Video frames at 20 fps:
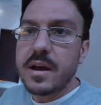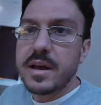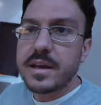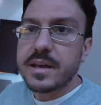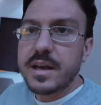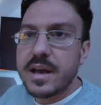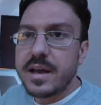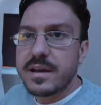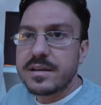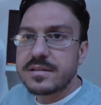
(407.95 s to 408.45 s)
right,
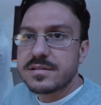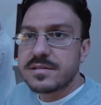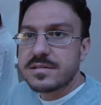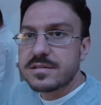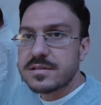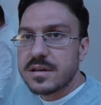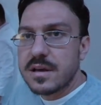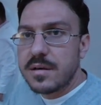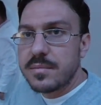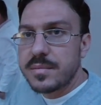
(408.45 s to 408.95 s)
guys,
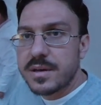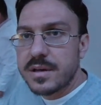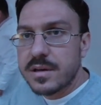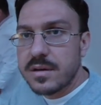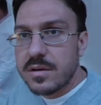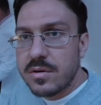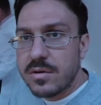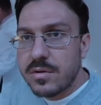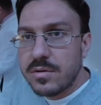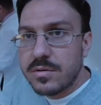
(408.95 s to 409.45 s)
I'm
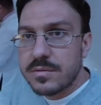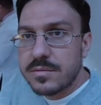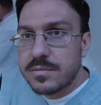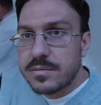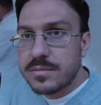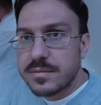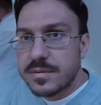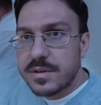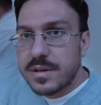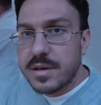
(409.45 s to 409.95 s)
gonna go
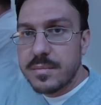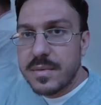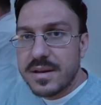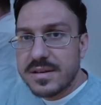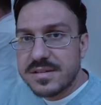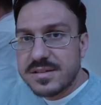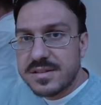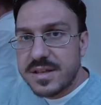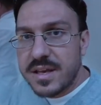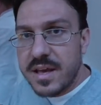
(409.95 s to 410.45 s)
get
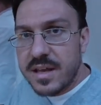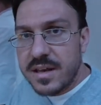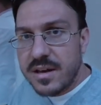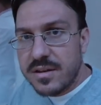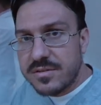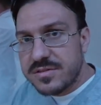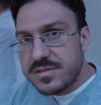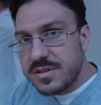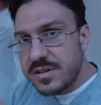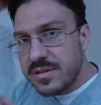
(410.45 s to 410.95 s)
my scan.
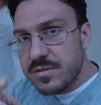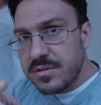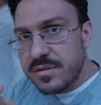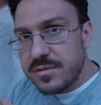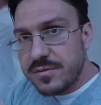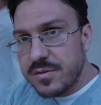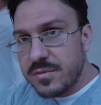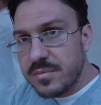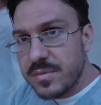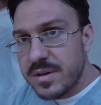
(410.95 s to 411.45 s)
I'll see you in
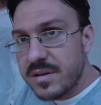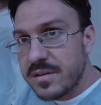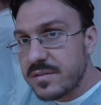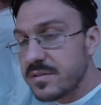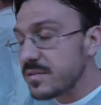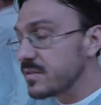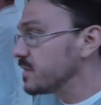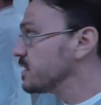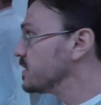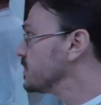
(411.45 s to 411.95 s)
a few
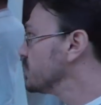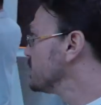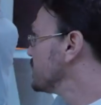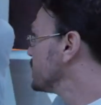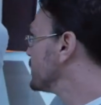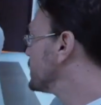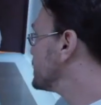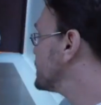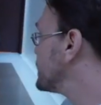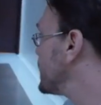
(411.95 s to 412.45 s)
minutes.
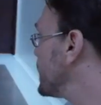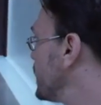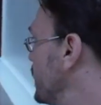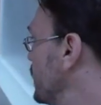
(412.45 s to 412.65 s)
You say